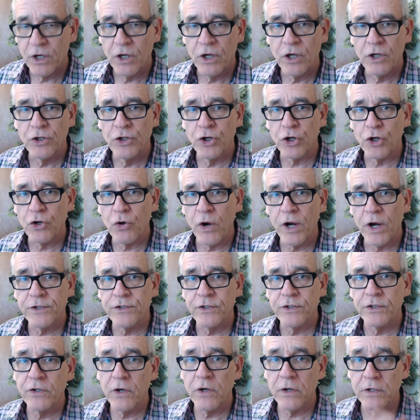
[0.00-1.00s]
you're going
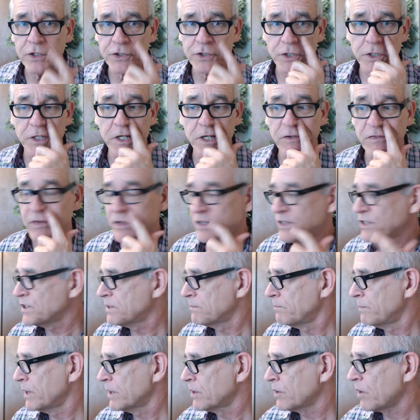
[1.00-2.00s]
to notice a difference
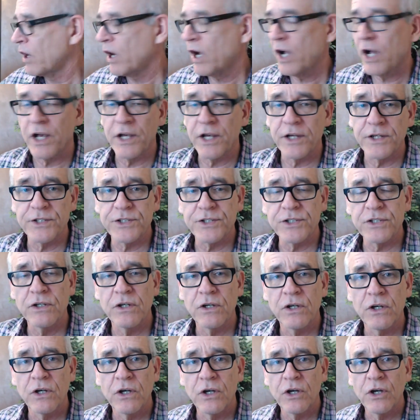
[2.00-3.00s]
because
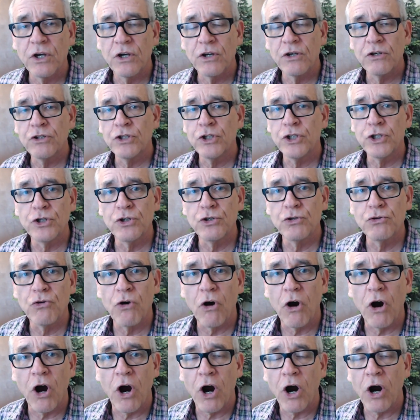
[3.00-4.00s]
you
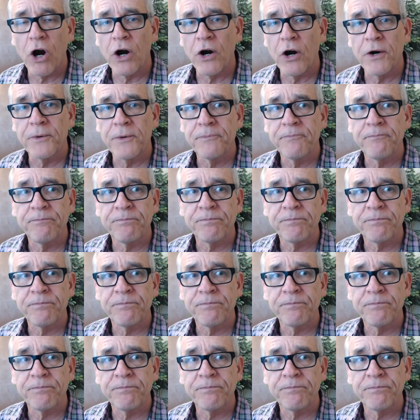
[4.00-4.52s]
are